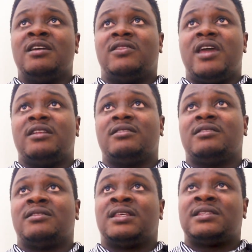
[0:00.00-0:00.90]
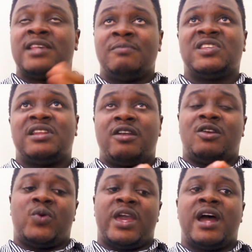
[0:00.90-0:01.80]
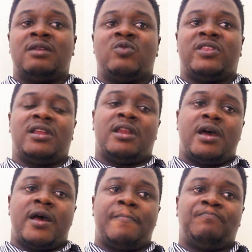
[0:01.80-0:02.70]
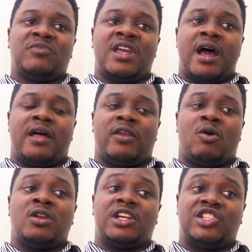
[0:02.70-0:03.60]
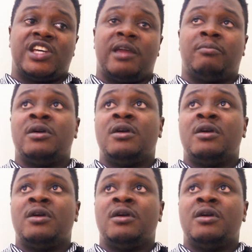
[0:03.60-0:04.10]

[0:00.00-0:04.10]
Then the same scenario we had within the college time,